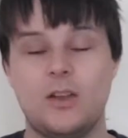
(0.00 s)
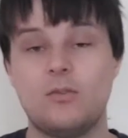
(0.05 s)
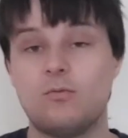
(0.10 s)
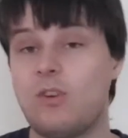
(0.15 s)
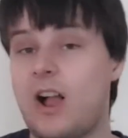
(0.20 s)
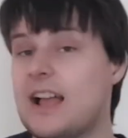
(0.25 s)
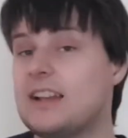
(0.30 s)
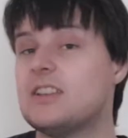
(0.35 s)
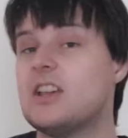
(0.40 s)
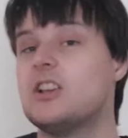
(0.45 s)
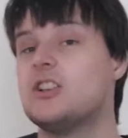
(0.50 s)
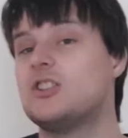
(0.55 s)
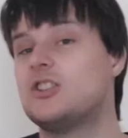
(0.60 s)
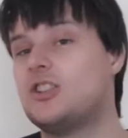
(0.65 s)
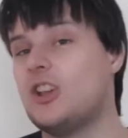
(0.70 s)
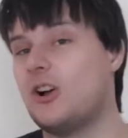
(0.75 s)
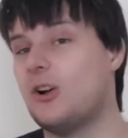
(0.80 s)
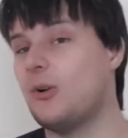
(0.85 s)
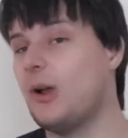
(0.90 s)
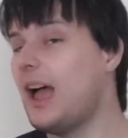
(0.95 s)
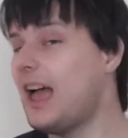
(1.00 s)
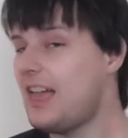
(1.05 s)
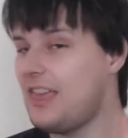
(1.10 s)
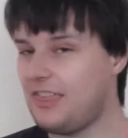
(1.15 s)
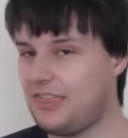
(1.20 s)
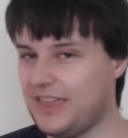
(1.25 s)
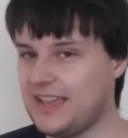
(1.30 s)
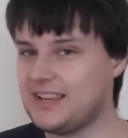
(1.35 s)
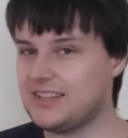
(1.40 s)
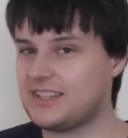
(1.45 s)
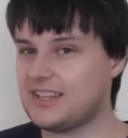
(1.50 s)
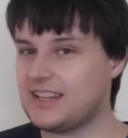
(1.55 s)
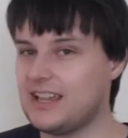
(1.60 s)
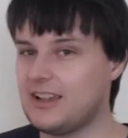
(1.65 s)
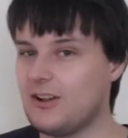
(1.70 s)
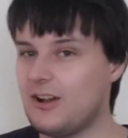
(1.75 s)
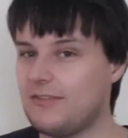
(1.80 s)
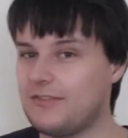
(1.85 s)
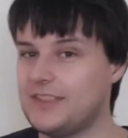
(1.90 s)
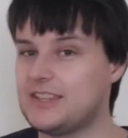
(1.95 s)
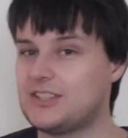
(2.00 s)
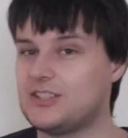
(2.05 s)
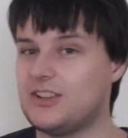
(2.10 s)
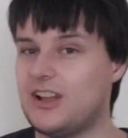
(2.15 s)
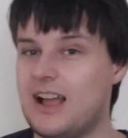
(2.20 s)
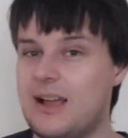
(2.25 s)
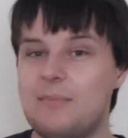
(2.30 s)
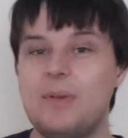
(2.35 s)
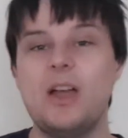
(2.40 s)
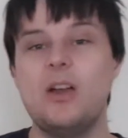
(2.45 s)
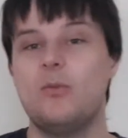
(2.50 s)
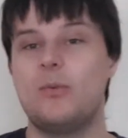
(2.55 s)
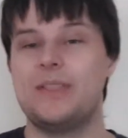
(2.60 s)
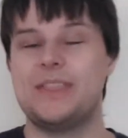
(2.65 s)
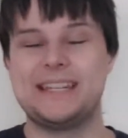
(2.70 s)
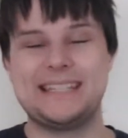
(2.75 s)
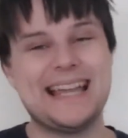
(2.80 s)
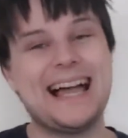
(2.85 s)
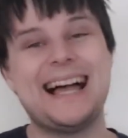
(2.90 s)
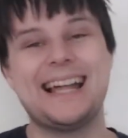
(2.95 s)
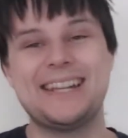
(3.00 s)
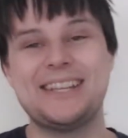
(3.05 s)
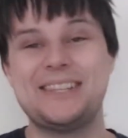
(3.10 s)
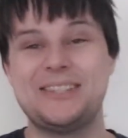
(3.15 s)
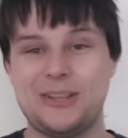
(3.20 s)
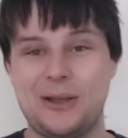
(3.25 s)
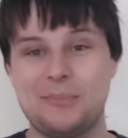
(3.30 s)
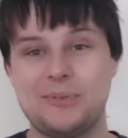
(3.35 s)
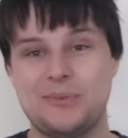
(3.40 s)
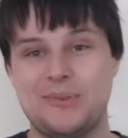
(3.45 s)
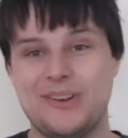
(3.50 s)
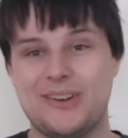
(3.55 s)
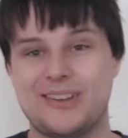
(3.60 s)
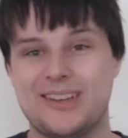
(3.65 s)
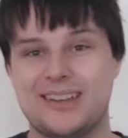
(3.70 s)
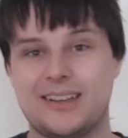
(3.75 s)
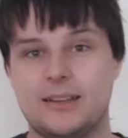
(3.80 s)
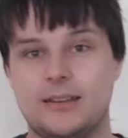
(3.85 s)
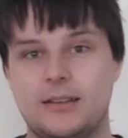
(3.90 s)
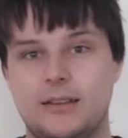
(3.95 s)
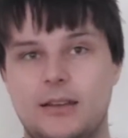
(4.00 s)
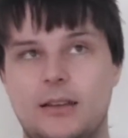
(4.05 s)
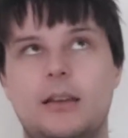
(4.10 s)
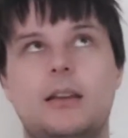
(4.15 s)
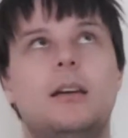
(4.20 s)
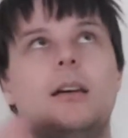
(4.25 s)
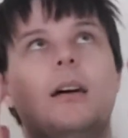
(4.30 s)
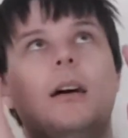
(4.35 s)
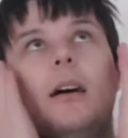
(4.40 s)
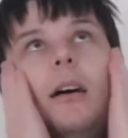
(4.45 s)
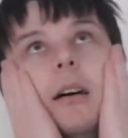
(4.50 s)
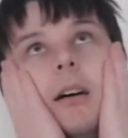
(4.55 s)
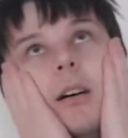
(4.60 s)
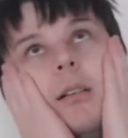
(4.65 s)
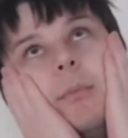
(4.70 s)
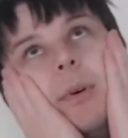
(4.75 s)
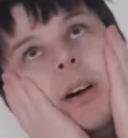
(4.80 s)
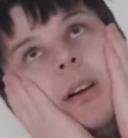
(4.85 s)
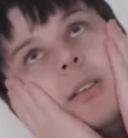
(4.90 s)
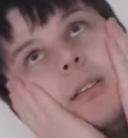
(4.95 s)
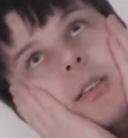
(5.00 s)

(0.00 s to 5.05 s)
Right, so things kick off this time when the TARDIS stops working. Oh my